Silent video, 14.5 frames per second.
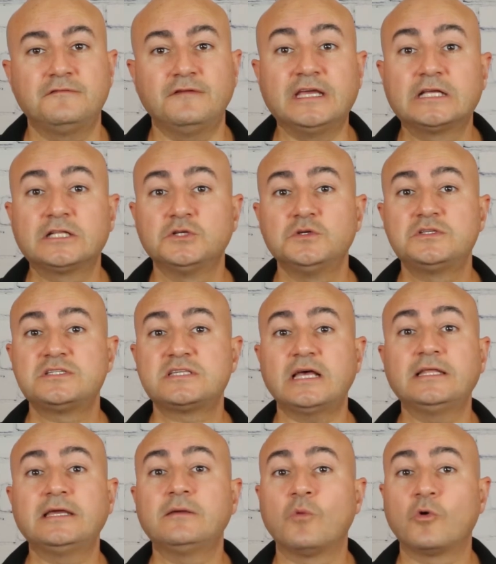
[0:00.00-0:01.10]
includes
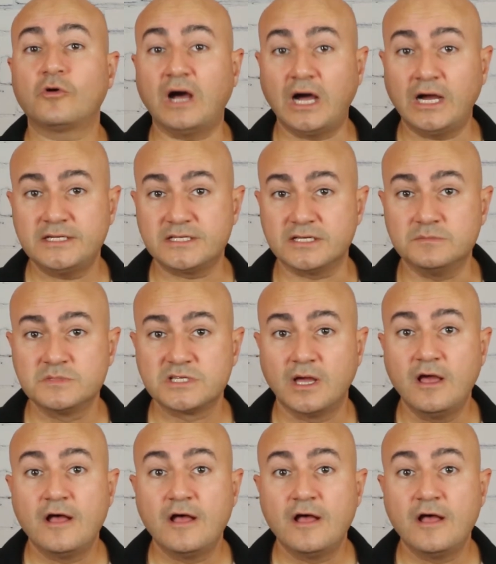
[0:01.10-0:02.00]
selling more items